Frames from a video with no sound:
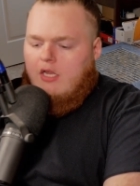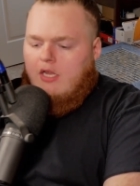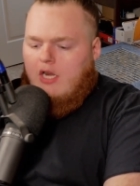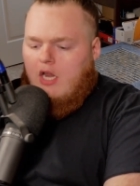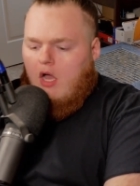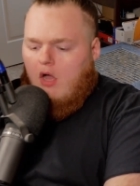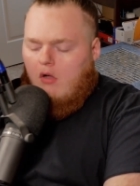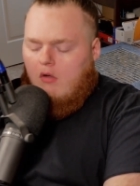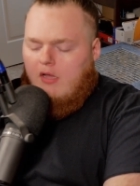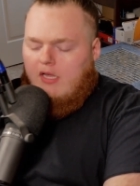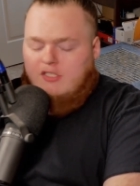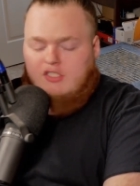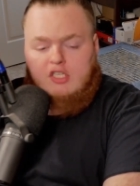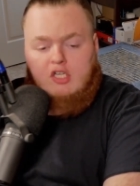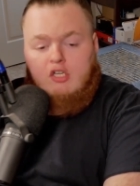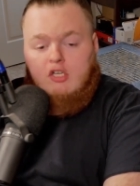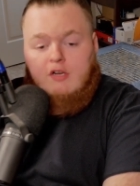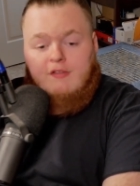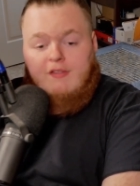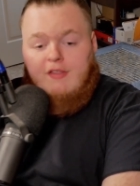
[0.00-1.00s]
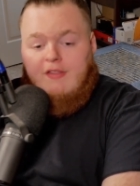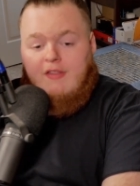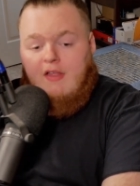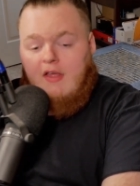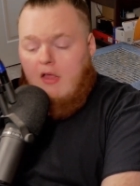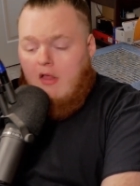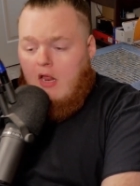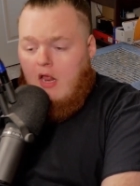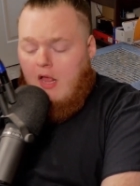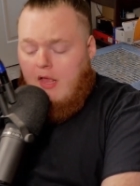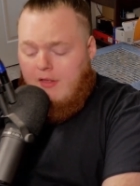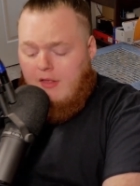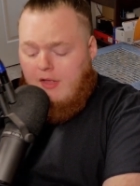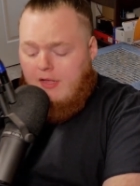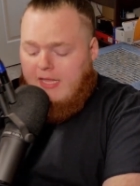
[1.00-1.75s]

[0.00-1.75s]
you know, and she could have, uh, uh,